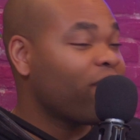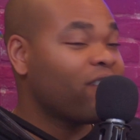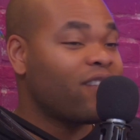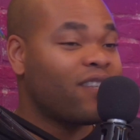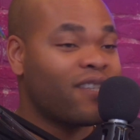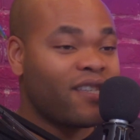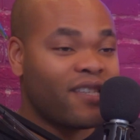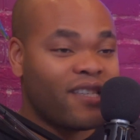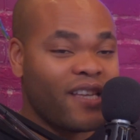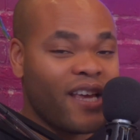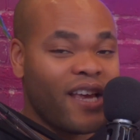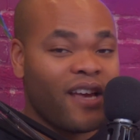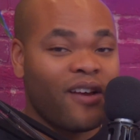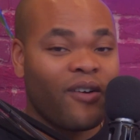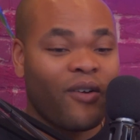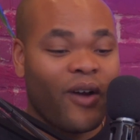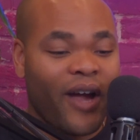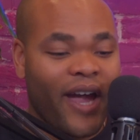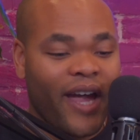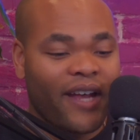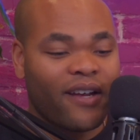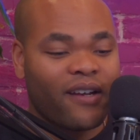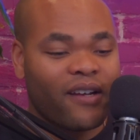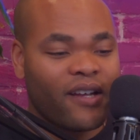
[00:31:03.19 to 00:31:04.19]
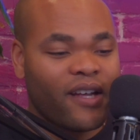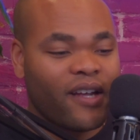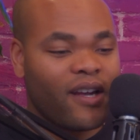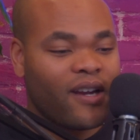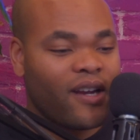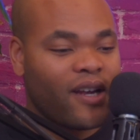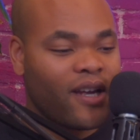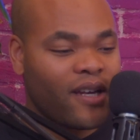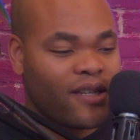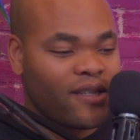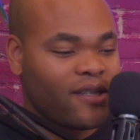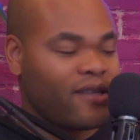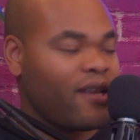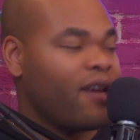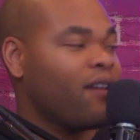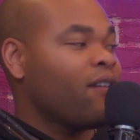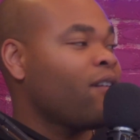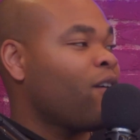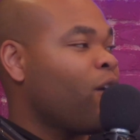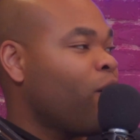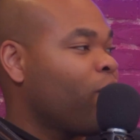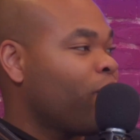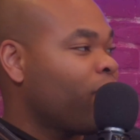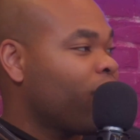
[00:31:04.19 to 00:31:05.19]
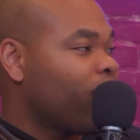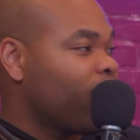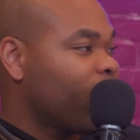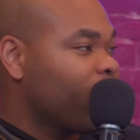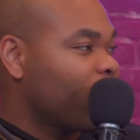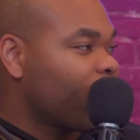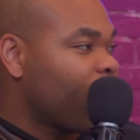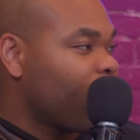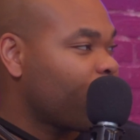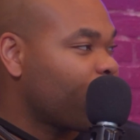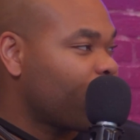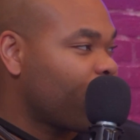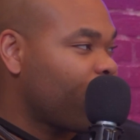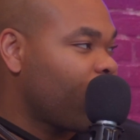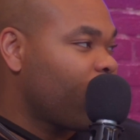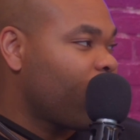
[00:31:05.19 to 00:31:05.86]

are single-handedly going to extend COVID in this country